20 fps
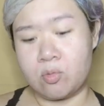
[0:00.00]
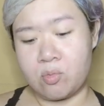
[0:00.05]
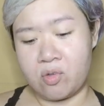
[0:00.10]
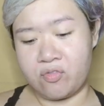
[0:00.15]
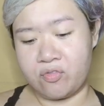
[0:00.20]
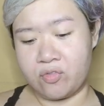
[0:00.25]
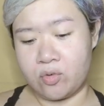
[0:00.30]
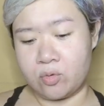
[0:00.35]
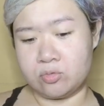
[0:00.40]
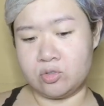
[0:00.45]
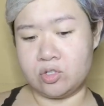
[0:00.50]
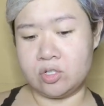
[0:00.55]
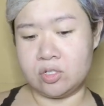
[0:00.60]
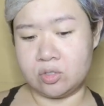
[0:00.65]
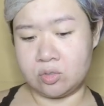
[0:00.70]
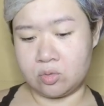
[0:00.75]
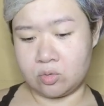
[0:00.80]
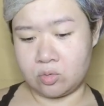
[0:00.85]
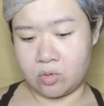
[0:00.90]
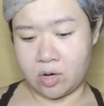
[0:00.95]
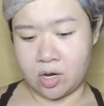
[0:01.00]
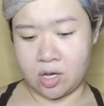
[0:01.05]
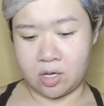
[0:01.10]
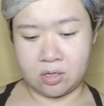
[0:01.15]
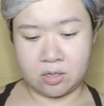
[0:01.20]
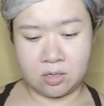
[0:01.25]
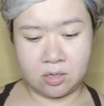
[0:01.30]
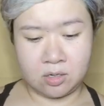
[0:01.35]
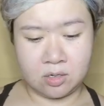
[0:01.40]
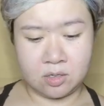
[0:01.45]
My phone just
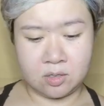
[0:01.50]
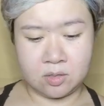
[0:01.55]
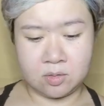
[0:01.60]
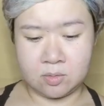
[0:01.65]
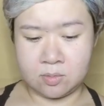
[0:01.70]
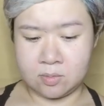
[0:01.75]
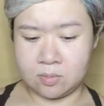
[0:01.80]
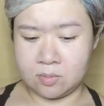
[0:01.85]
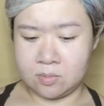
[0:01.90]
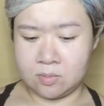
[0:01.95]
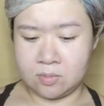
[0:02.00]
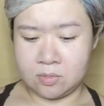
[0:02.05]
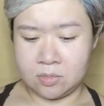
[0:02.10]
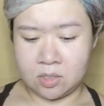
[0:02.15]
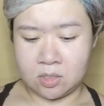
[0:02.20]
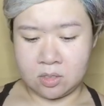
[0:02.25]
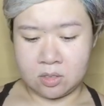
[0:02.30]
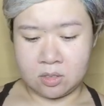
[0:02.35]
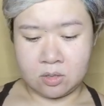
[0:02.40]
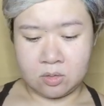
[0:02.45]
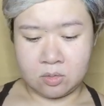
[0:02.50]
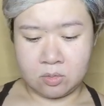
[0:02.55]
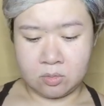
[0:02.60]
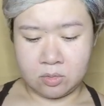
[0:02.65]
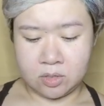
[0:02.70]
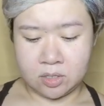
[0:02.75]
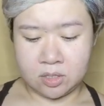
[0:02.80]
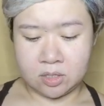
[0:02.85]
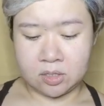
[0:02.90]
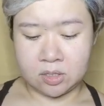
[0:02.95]
rang.
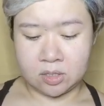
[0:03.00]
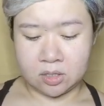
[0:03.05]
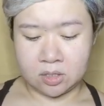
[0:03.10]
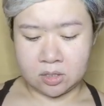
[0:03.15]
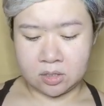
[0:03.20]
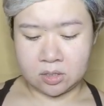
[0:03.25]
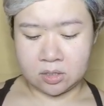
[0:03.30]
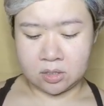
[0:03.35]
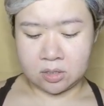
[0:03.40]
What is it?